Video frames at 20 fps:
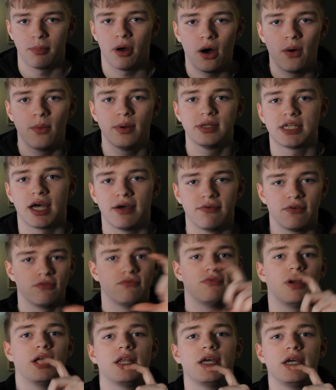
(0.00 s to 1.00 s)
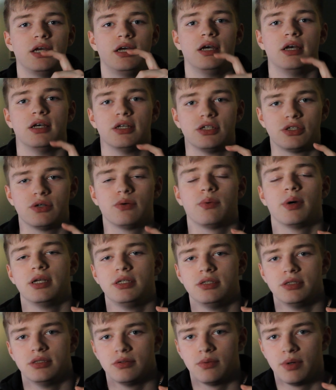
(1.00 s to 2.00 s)
Always have it ready, so
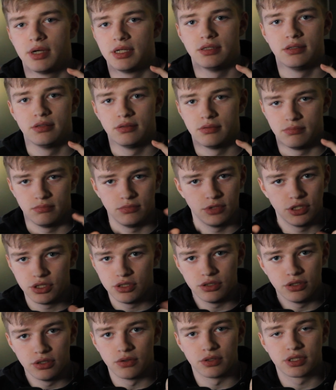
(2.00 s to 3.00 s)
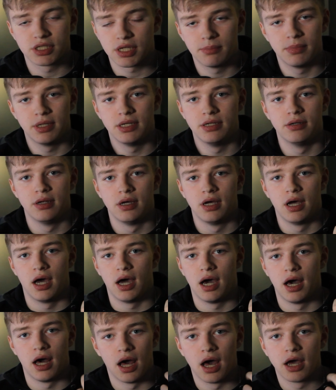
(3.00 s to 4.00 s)
when you know something,
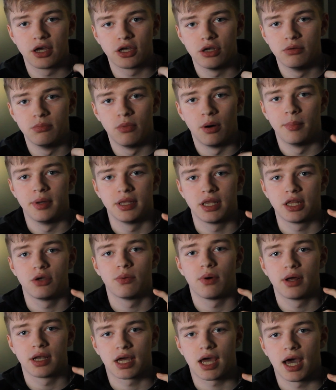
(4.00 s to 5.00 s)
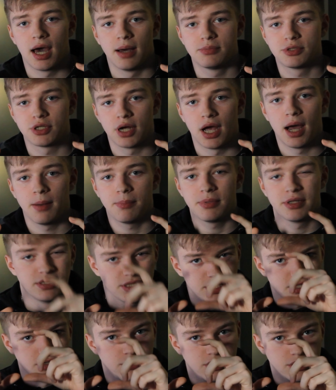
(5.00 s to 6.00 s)
a good moment that you want to capture
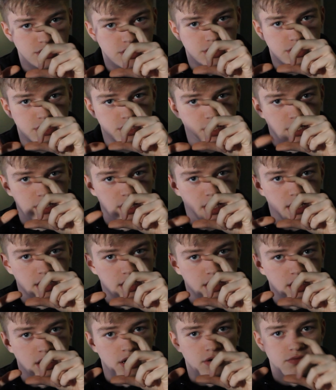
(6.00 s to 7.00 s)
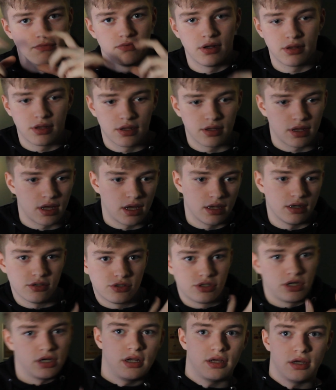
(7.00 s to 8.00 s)
happens, you can just click, rather than
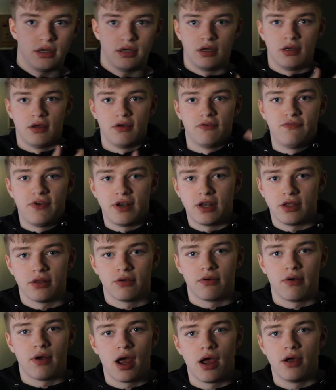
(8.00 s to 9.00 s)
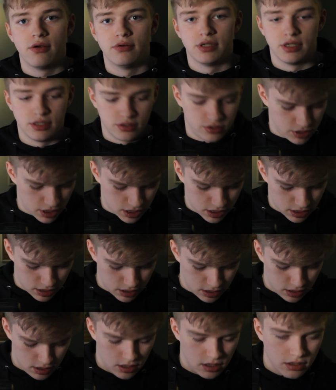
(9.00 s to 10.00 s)
trying to fiddle around and trying to,
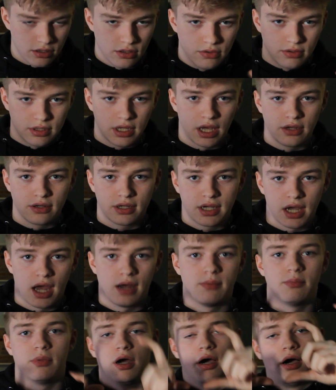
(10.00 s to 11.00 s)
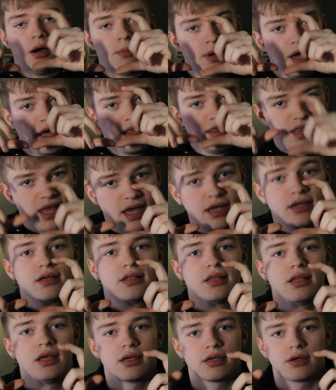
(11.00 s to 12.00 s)
you know, get your camera up and then
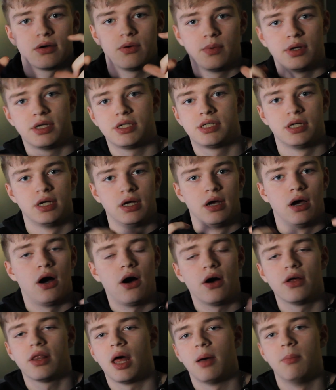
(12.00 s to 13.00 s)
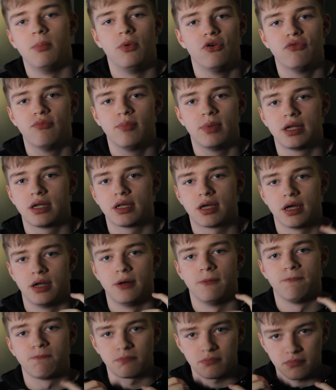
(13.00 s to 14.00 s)
click, which all that movement
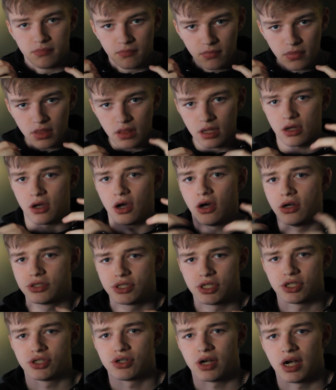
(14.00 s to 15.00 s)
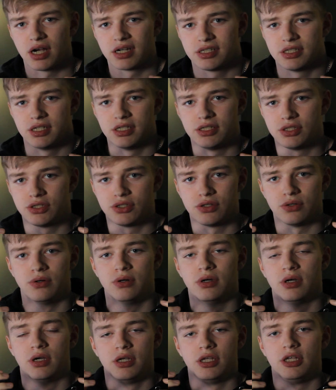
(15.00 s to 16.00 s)
can cause distractions, so
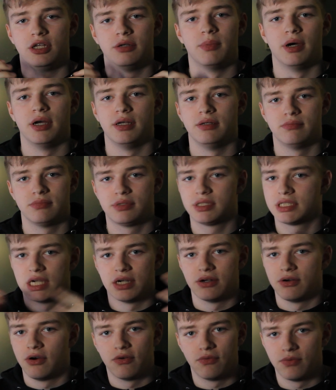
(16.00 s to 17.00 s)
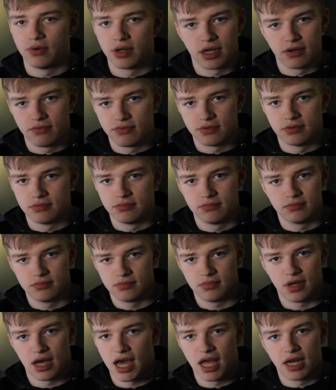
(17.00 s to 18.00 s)
you might scare off whatever
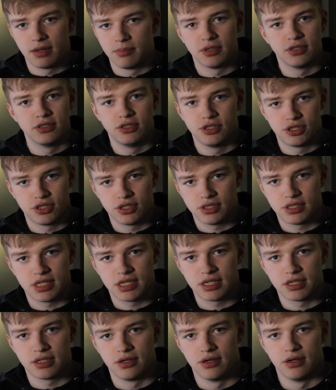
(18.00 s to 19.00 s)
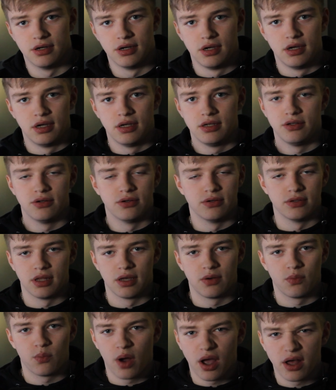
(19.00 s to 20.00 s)
animal you're shooting, or, you know,
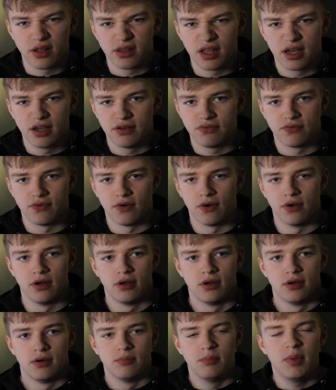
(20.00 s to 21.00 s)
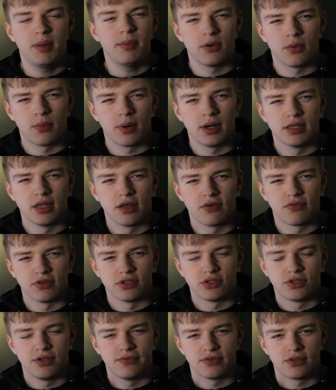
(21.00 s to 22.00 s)
like wildlife, or maybe not wildlife in
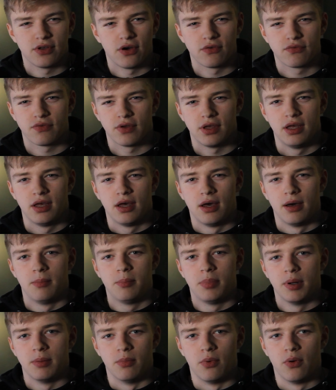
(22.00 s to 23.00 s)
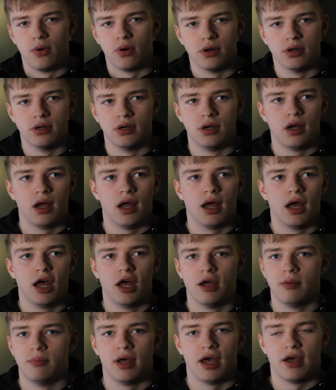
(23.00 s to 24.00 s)
street photography, but more
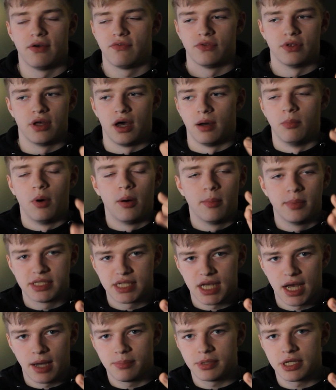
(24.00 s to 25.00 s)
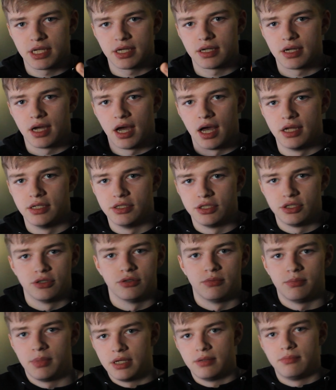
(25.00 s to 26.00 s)
if a moment's happening and
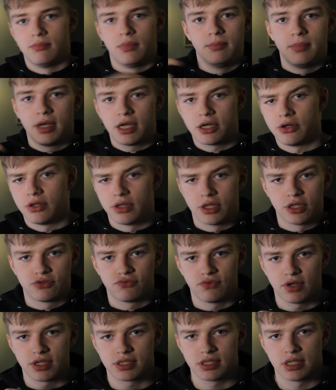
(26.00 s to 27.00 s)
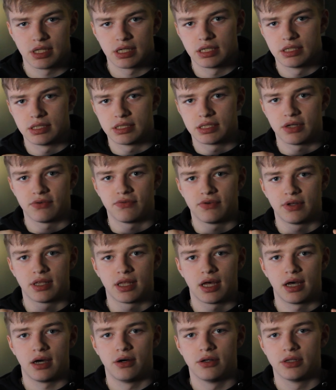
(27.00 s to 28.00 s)
you're making all this rustling and stuff like
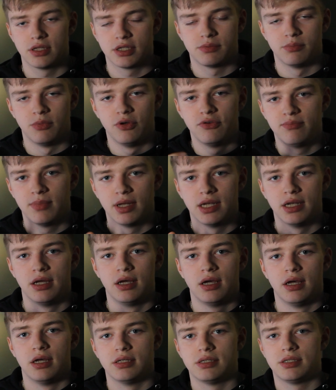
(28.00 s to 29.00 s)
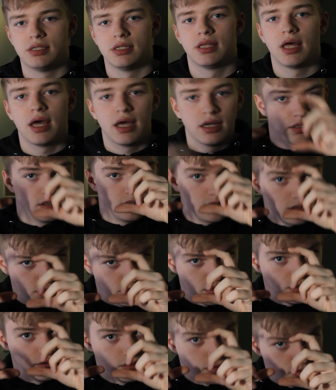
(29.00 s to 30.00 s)
that, all this movement, to then,
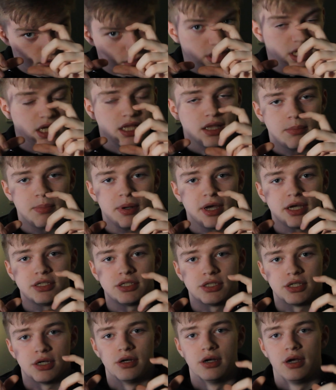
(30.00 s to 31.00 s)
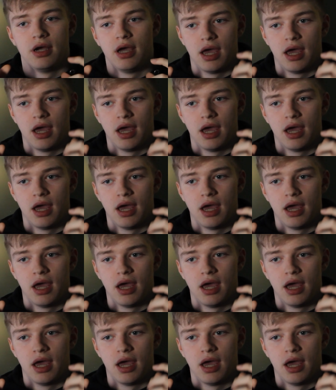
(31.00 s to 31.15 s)
you know, take the picture,